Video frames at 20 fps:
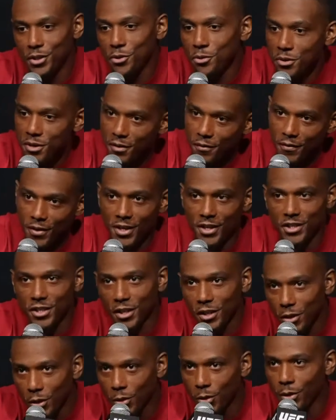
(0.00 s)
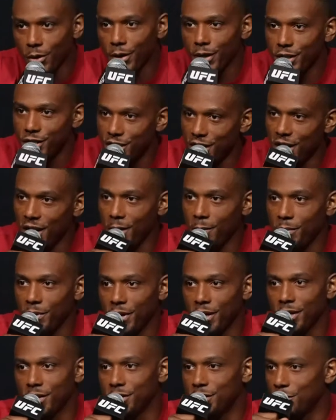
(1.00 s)
division glory
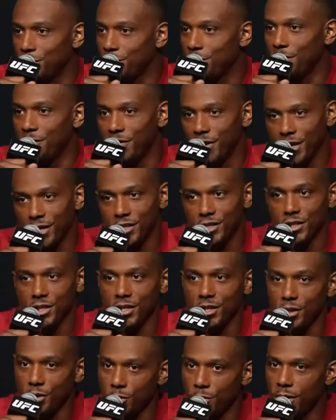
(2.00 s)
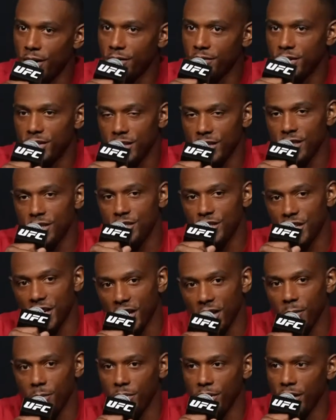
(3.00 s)
champion, two division UFC
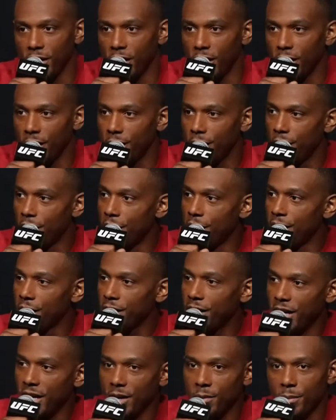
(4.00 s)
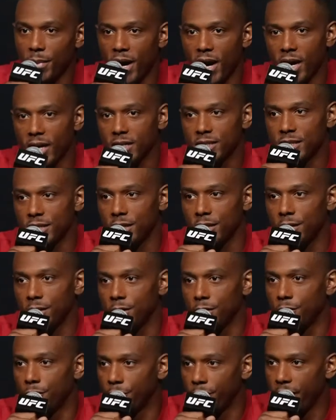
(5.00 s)
champion,
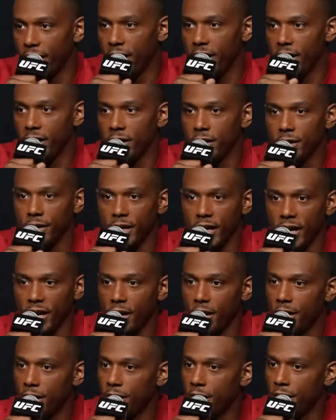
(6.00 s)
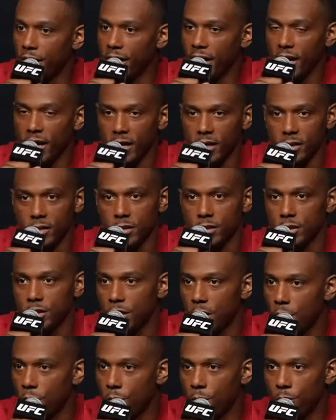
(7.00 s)
kickboxing, great, hands of
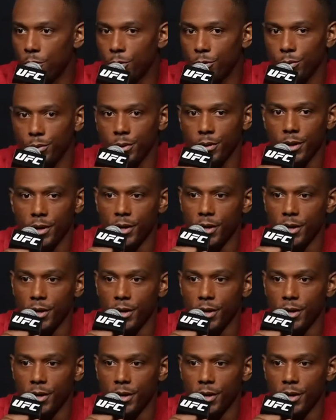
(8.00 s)
stone,